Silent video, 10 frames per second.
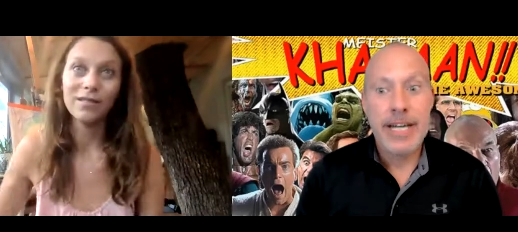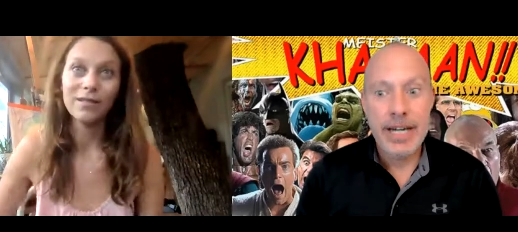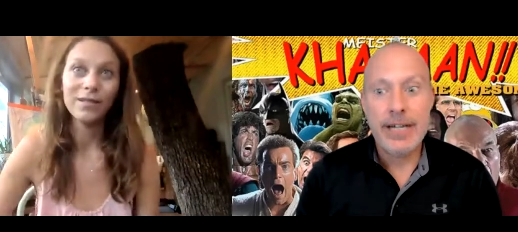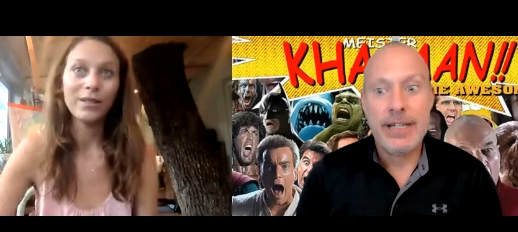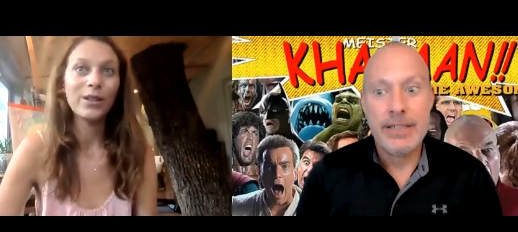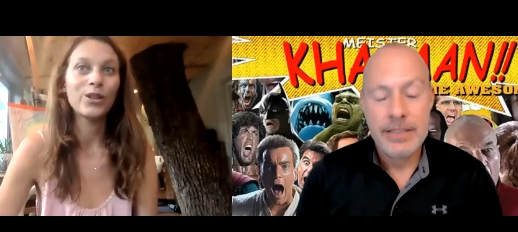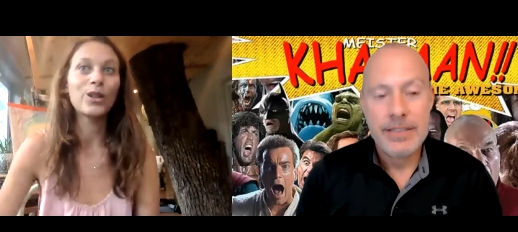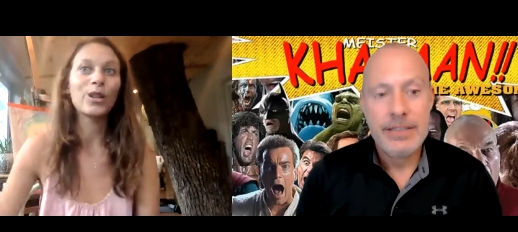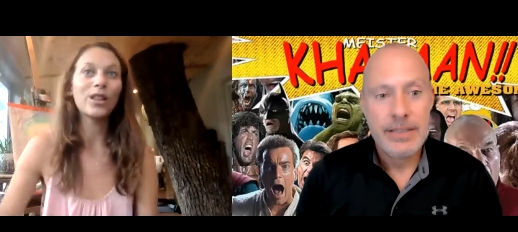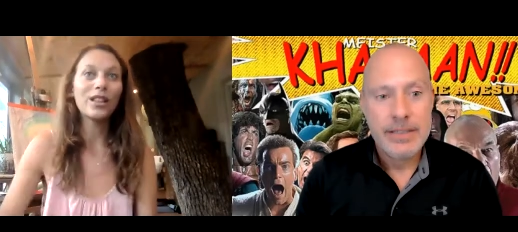Speaker 1: Yeah.
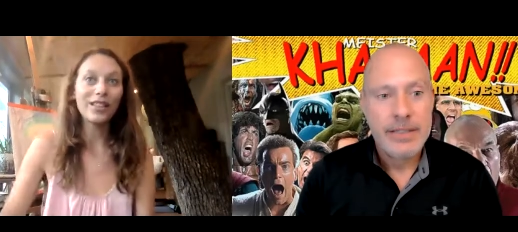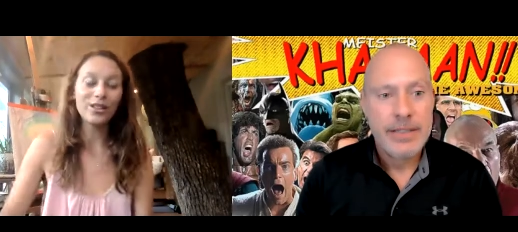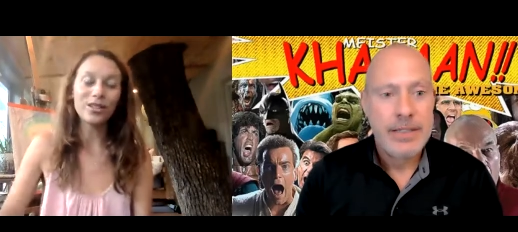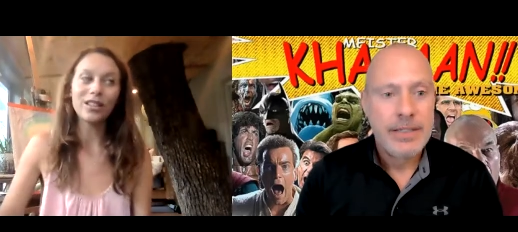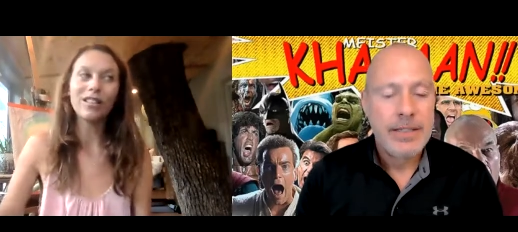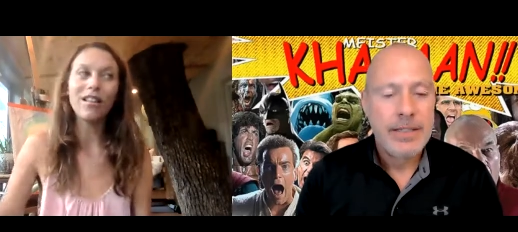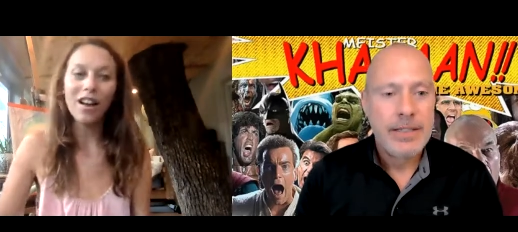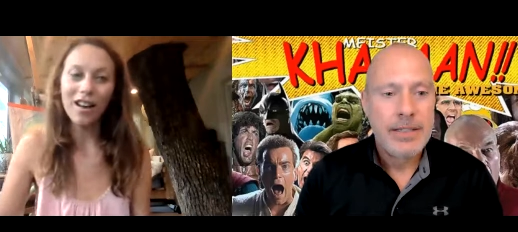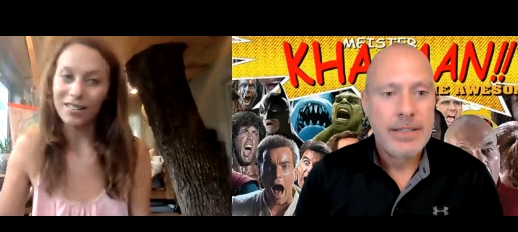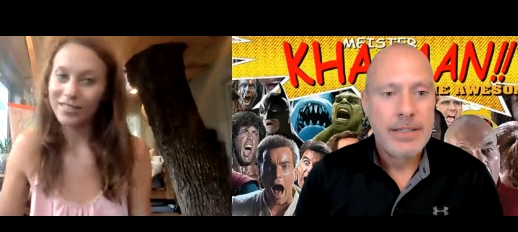There's a lot